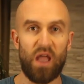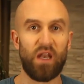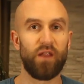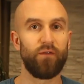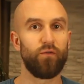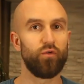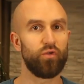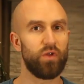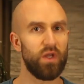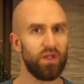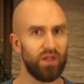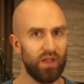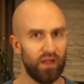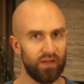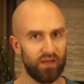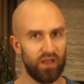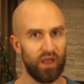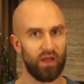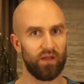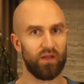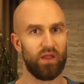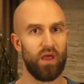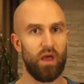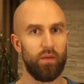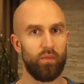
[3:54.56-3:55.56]
And if you think that
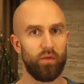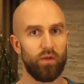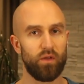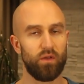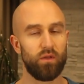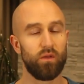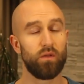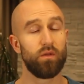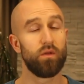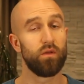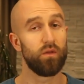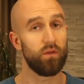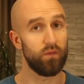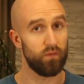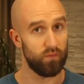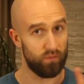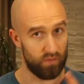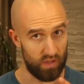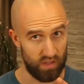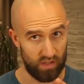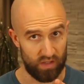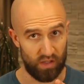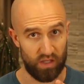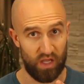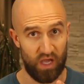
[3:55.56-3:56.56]
can't happen,
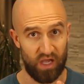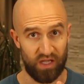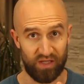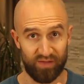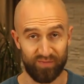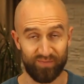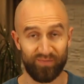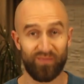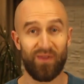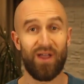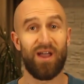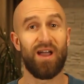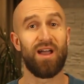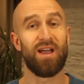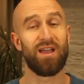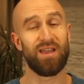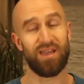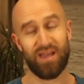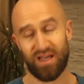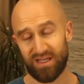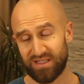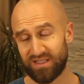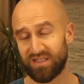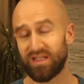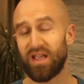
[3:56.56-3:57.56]
think again.
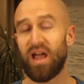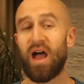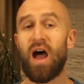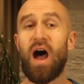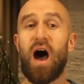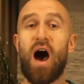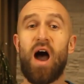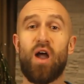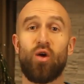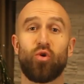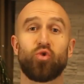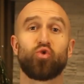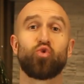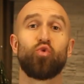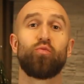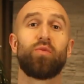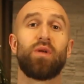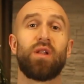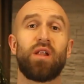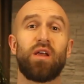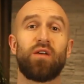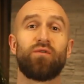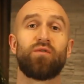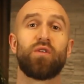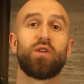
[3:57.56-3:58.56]
Yes, I also
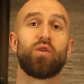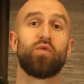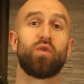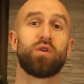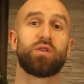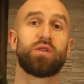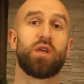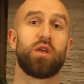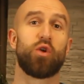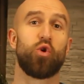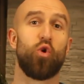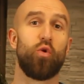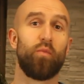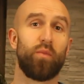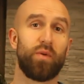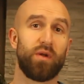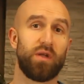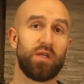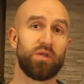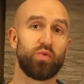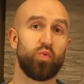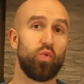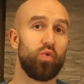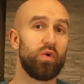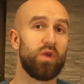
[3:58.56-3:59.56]
believe the USA
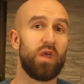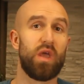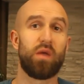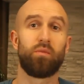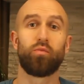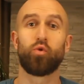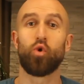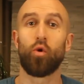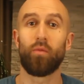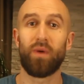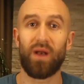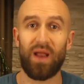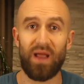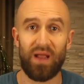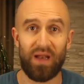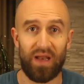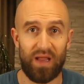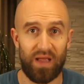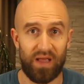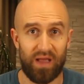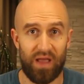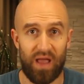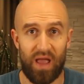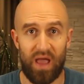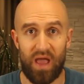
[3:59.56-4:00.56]
companies will keep
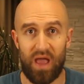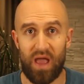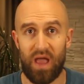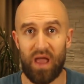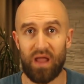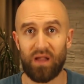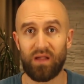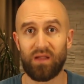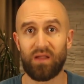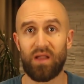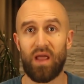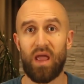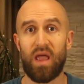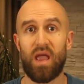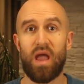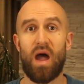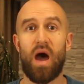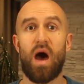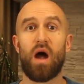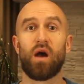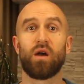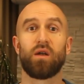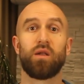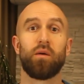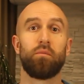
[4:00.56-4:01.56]
dominating and they
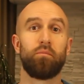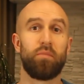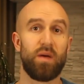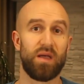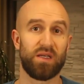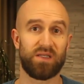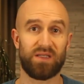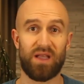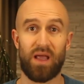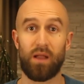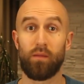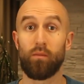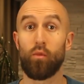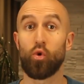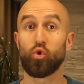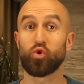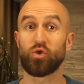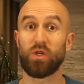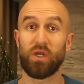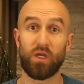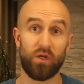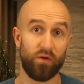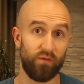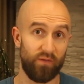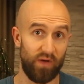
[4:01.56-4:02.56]
are the best and most
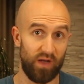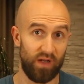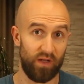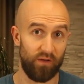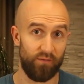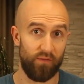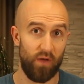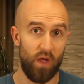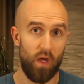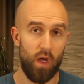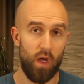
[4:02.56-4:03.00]
innovative,